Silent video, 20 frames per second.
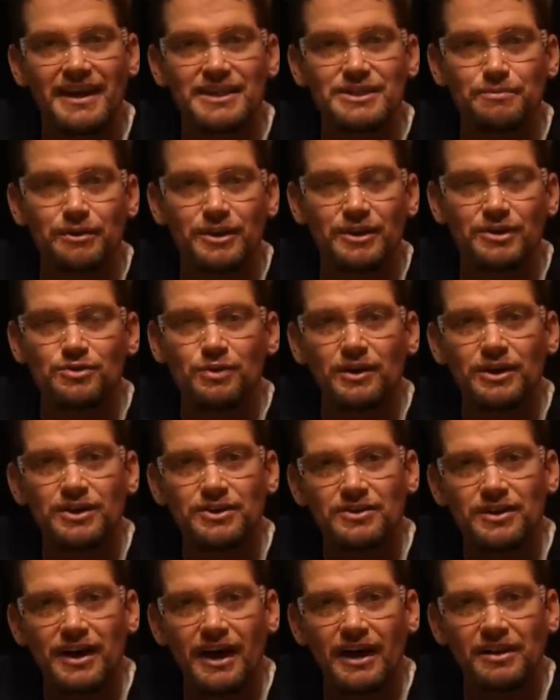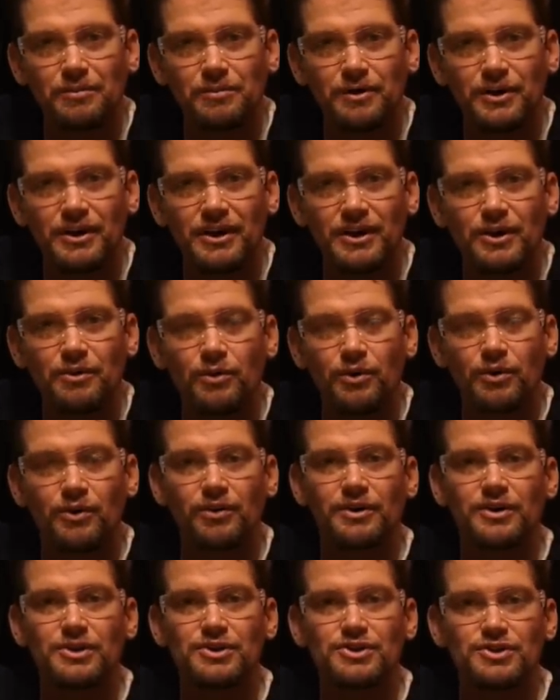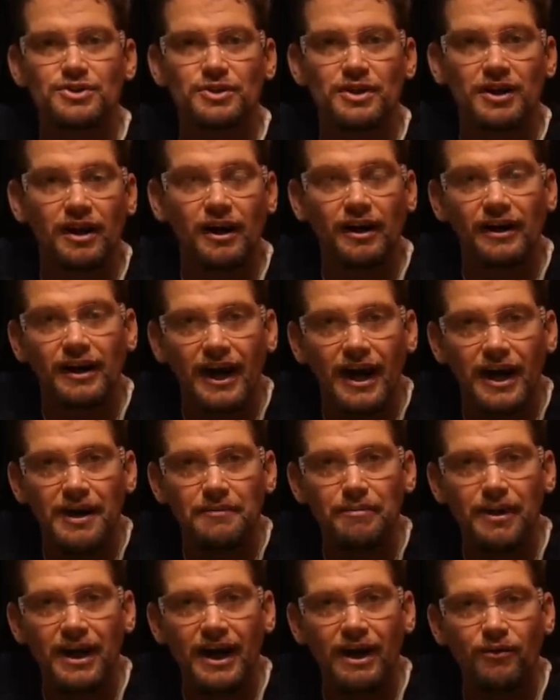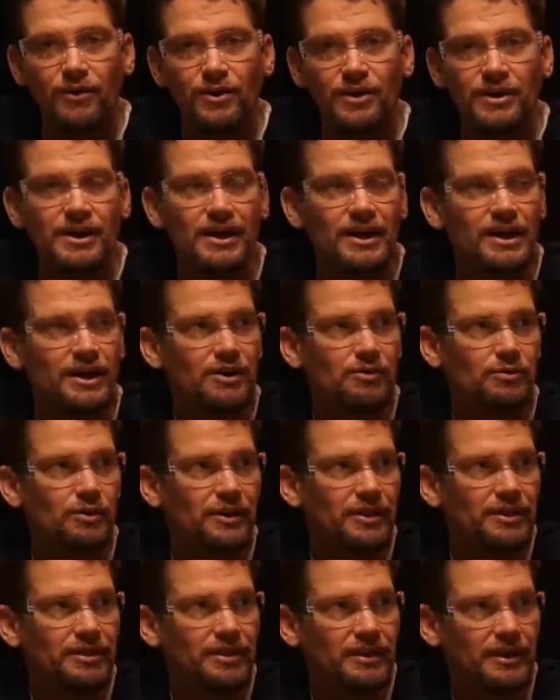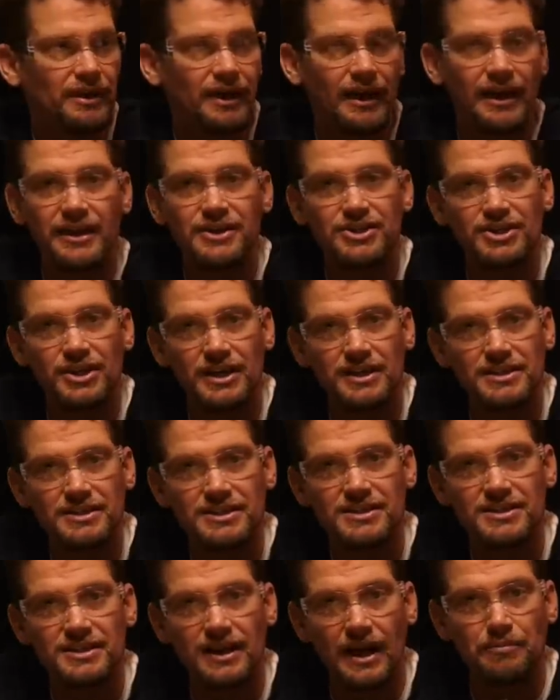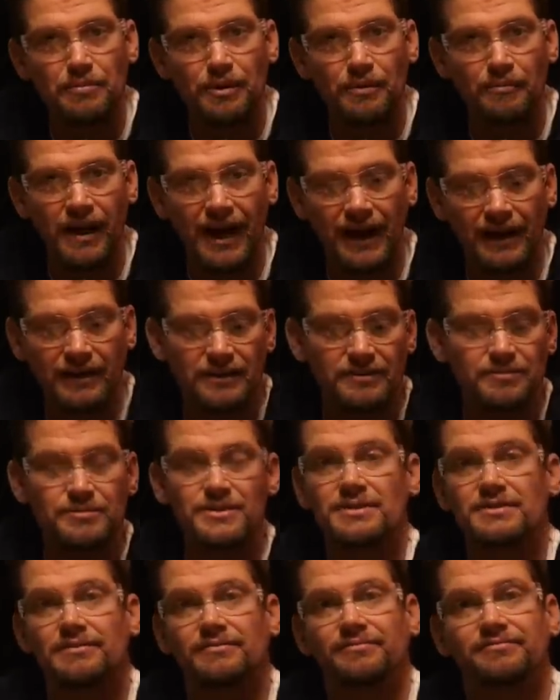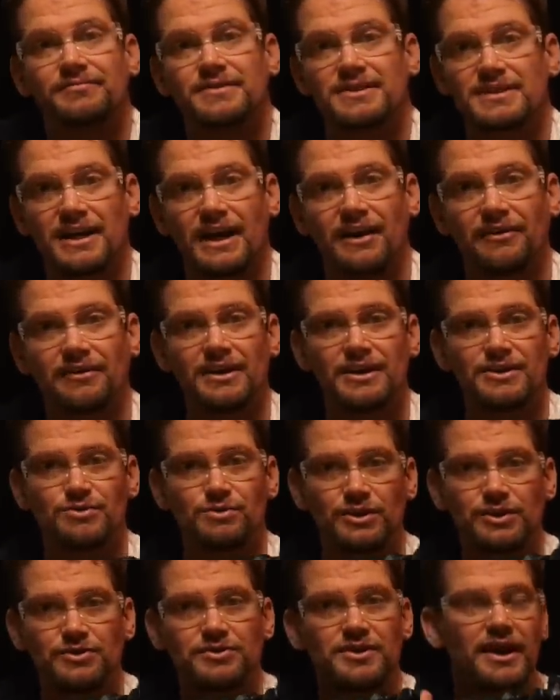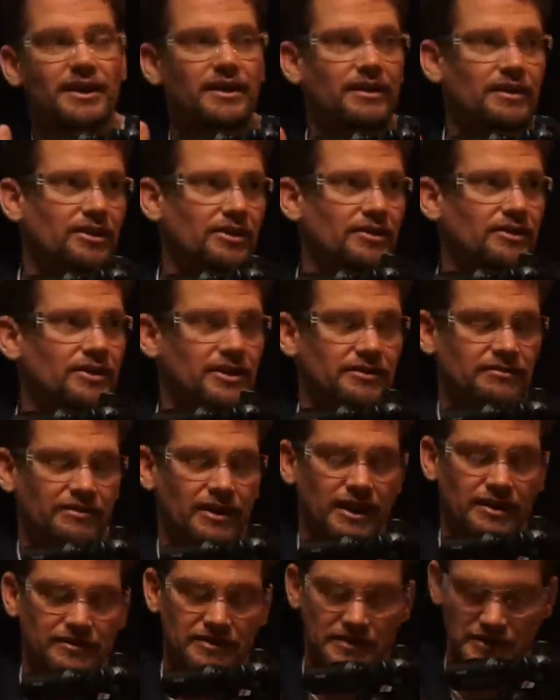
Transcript: Aspen in twenty-two caliber here. We're going to shoot it on high power with the H and N Sniper Magnums and see how it does. We'll do ten at thirty-five